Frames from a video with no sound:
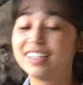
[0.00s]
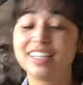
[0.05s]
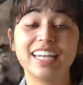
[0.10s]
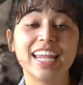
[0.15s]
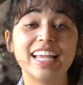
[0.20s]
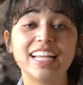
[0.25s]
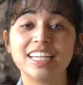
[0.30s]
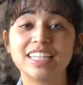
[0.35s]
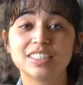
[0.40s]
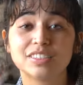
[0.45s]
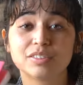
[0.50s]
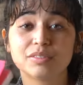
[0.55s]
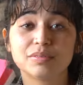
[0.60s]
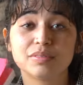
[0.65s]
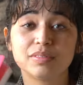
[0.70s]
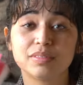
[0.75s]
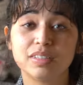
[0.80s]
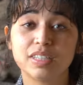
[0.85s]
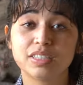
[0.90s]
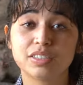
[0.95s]
Nate is
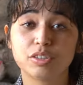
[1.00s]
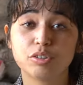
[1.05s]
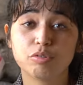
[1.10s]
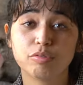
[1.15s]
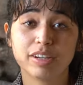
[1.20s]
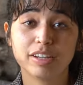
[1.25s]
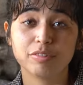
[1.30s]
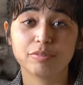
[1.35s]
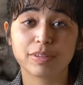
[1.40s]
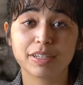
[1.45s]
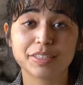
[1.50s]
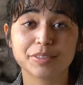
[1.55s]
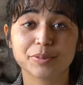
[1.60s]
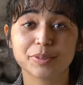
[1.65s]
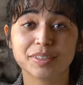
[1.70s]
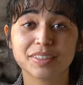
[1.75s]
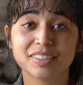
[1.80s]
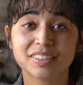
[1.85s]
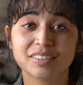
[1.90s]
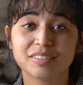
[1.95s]
a great
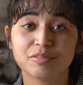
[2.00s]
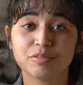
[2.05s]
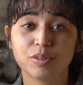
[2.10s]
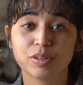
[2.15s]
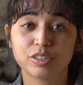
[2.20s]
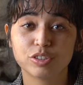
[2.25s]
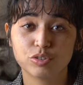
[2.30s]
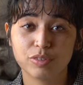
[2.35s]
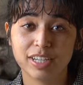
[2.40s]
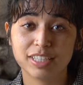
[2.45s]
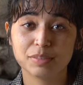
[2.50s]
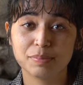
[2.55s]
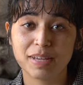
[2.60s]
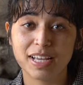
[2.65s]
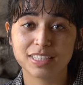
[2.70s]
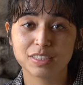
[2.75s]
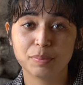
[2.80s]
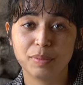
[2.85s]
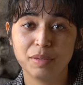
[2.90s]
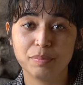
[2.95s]
resource for trans
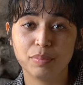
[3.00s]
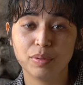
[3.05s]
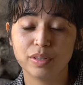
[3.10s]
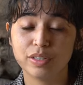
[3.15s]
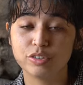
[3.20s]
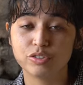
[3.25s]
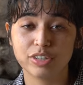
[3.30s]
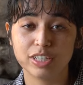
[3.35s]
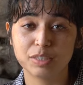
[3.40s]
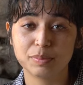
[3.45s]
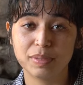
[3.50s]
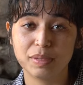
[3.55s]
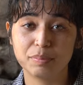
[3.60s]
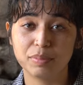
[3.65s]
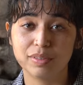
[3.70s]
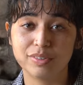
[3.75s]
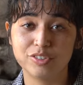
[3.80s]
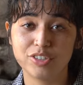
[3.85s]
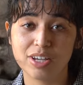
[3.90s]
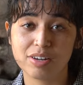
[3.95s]
mask people and trans
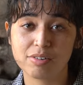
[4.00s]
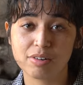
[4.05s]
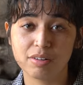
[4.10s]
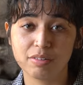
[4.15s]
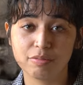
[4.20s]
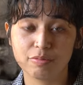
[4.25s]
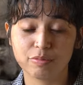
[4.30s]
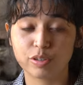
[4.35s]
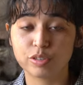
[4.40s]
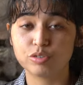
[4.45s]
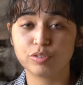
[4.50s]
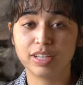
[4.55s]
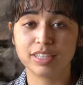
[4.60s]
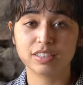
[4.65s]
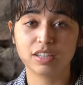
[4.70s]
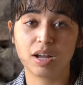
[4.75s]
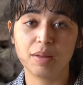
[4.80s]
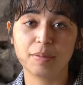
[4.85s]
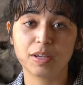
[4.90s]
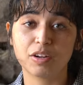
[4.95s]
people in general, for
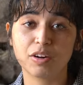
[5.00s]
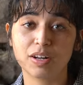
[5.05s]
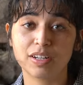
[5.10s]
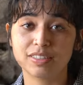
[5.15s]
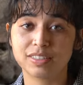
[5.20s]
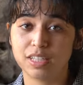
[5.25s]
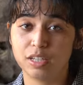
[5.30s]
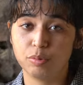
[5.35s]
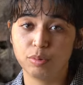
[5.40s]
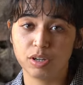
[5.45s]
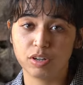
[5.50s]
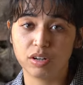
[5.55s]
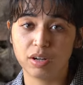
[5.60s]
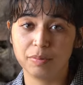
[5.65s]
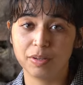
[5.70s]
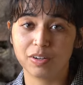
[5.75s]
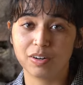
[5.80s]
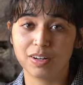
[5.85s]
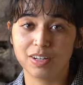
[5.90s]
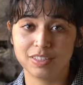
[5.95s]
trans comic artists and queer
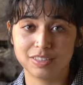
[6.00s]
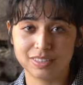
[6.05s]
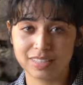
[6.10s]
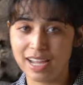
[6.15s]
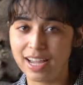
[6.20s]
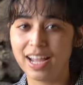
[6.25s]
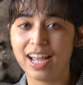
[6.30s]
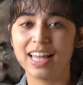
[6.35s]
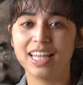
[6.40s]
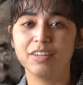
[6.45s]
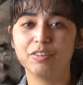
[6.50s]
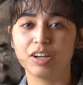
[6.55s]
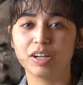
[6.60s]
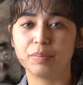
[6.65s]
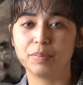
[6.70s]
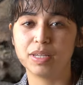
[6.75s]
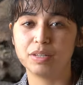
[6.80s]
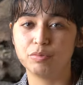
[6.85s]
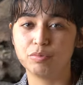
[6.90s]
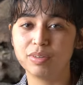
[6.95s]
comic artists. I highly
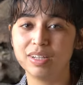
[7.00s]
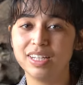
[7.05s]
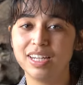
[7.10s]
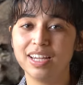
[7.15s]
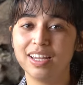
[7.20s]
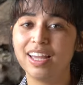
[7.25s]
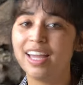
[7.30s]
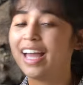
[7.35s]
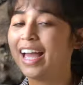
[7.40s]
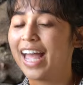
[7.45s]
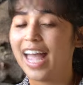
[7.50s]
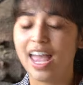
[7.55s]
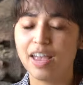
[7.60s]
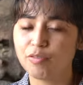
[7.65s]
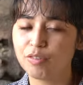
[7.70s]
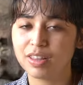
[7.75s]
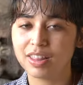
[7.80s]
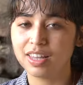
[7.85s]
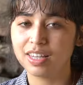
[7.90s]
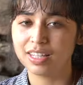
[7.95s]
recommend reading
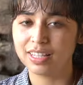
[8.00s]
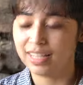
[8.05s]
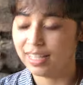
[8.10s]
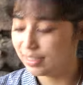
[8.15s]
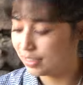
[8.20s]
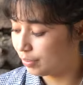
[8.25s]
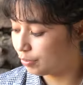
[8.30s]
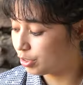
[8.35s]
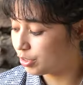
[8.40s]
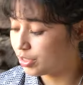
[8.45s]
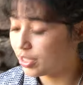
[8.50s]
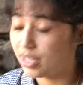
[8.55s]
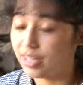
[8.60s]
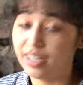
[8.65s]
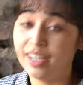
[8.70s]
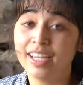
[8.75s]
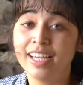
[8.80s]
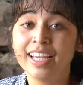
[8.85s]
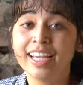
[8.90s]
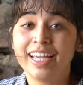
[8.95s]
everything that Nate's ever done.